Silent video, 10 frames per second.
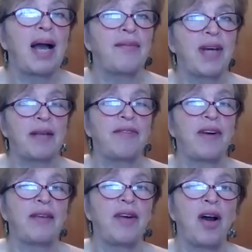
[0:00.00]
I've got
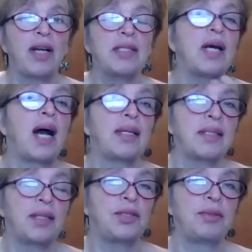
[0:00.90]
five hearts. I'll
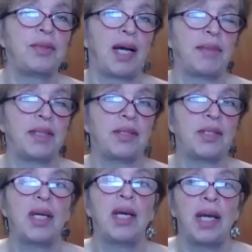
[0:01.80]
say two
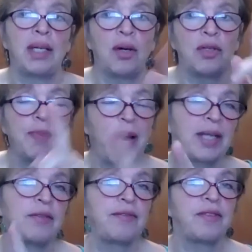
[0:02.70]
diamonds. It goes
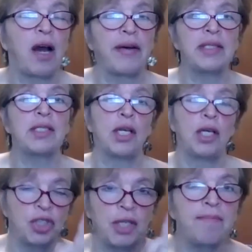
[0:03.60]
back to Florence.
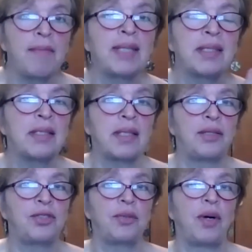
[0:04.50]
She must
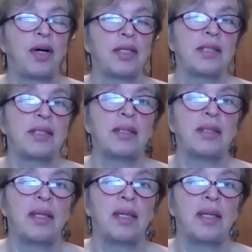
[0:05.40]
say two hearts.